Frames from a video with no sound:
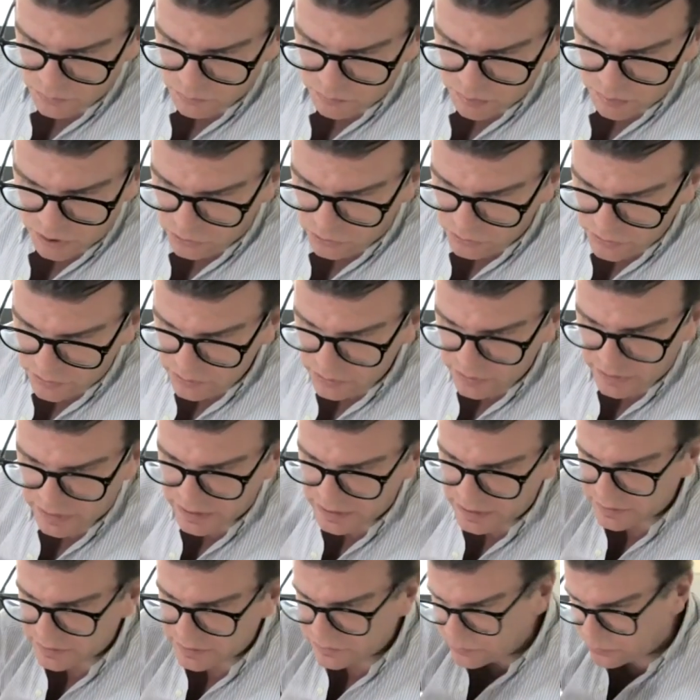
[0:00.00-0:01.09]
bone,
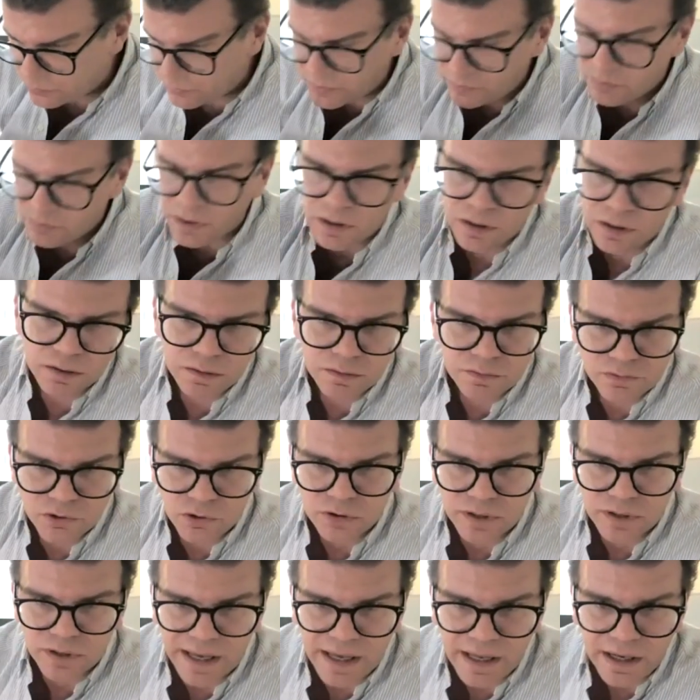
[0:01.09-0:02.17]
and we will talk
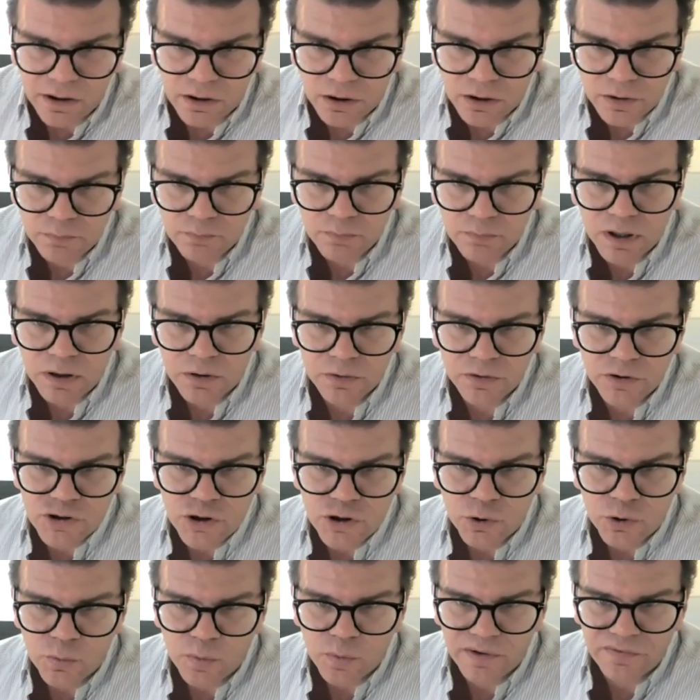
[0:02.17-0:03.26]
later on
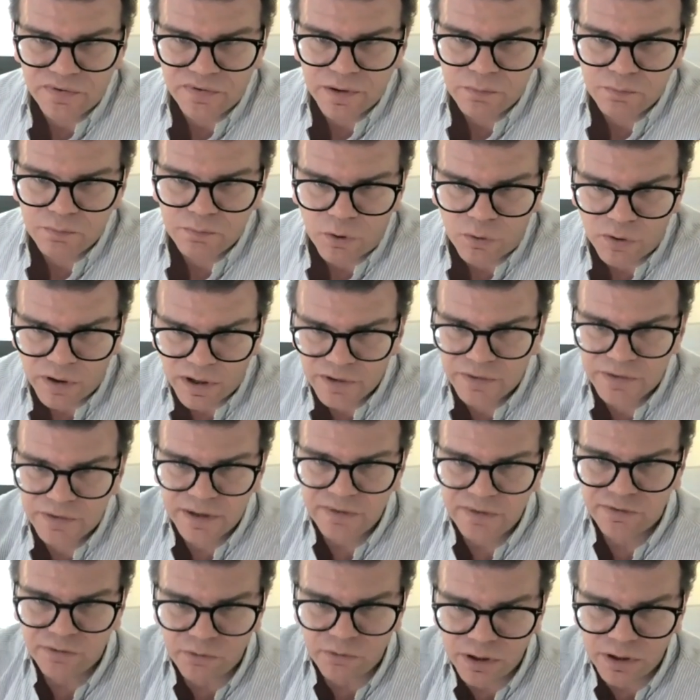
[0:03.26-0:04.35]
shockwaves in bone and the
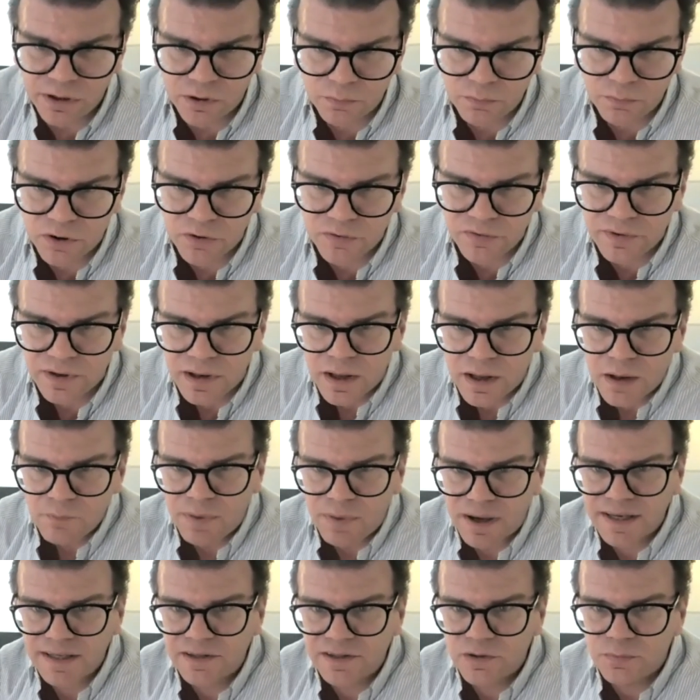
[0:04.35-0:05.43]
history on bones, but
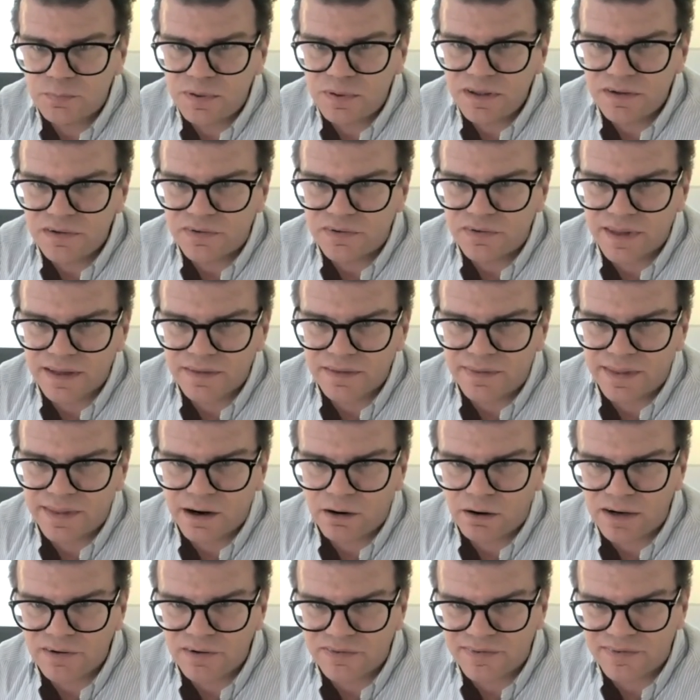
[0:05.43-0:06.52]
it appears that there
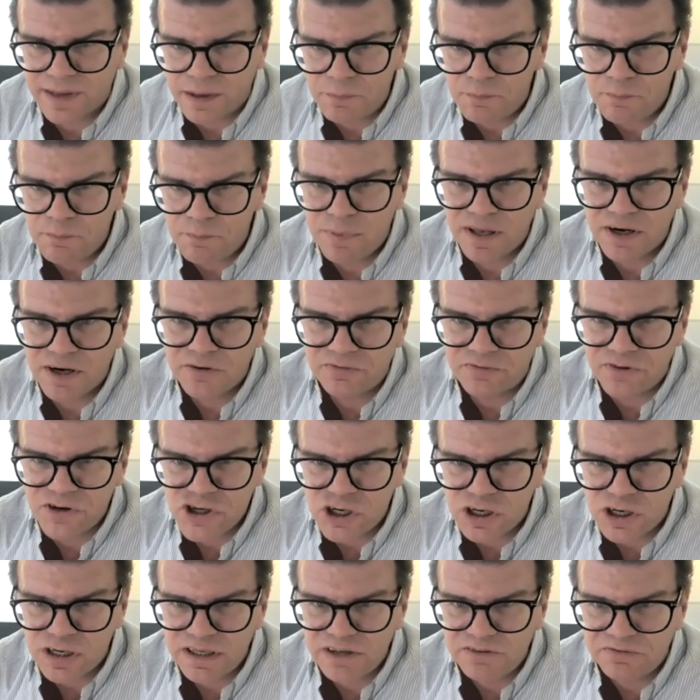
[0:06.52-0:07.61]
are some beneficial
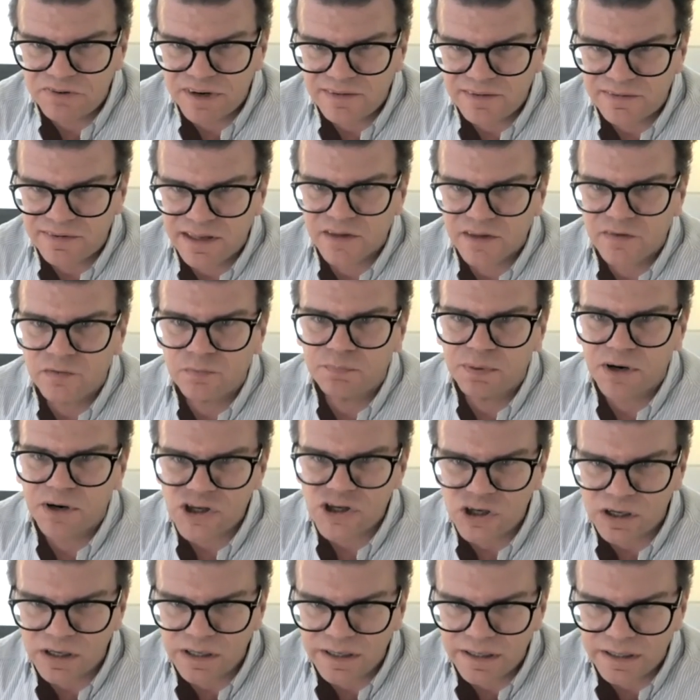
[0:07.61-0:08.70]
effects,
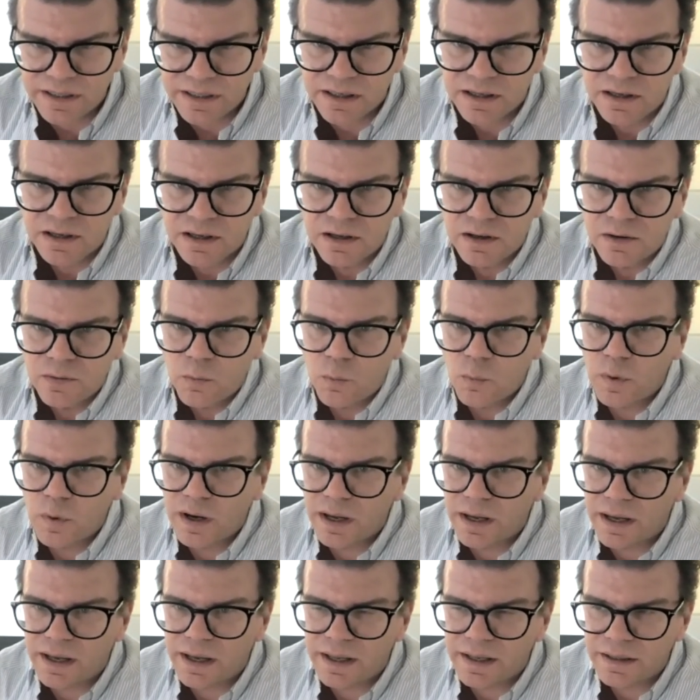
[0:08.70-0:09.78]
especially
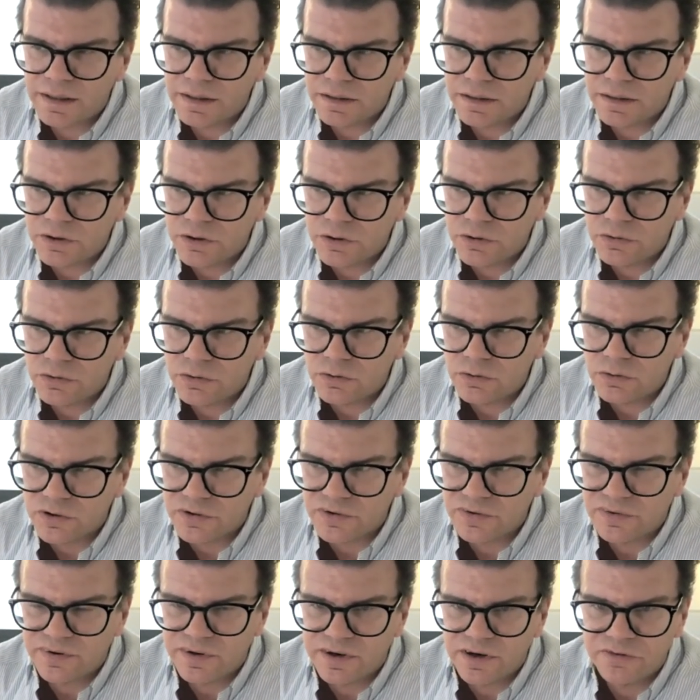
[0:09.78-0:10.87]
when you
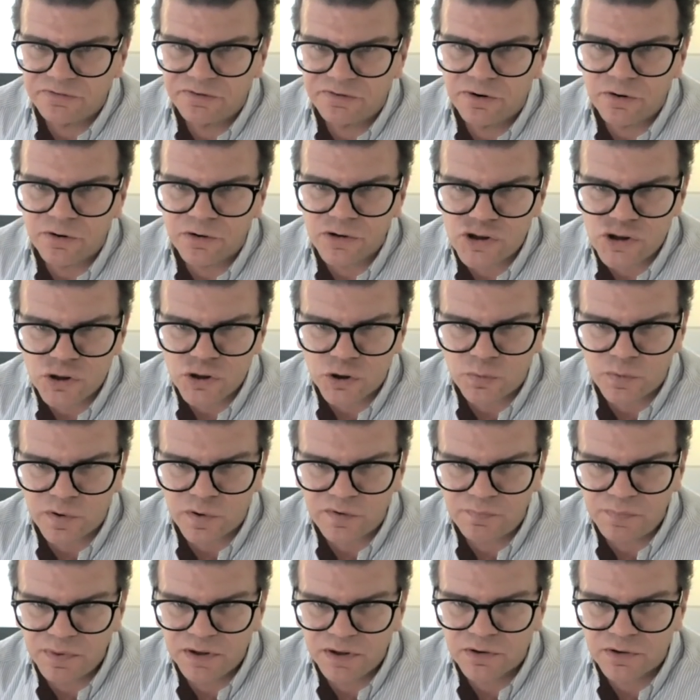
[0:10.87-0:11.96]
consider focused shockwave,
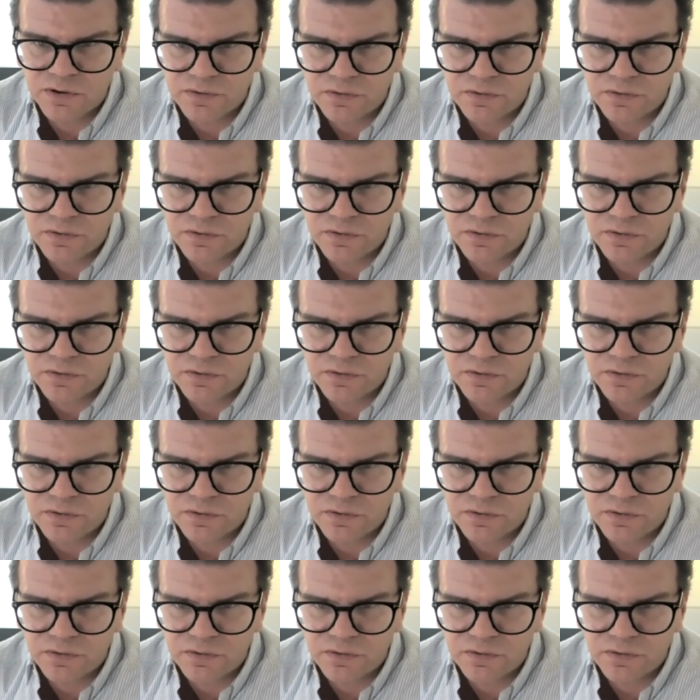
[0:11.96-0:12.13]
because you